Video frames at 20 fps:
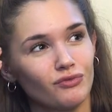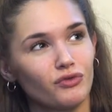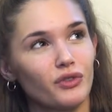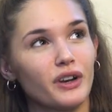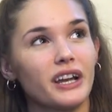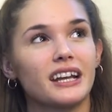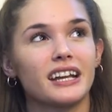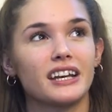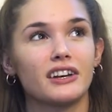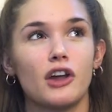
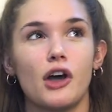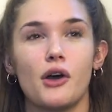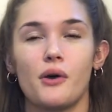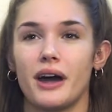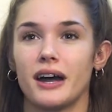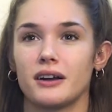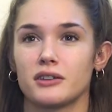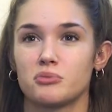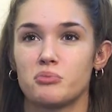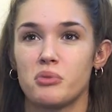really know
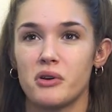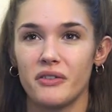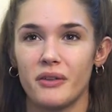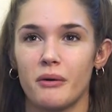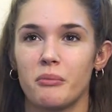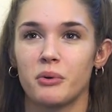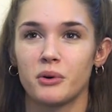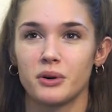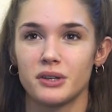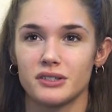how to put
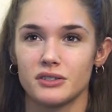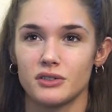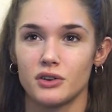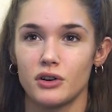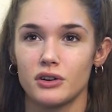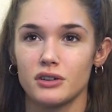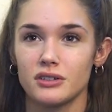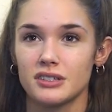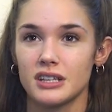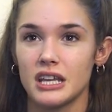their points
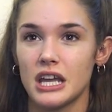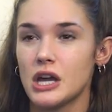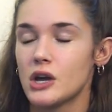across,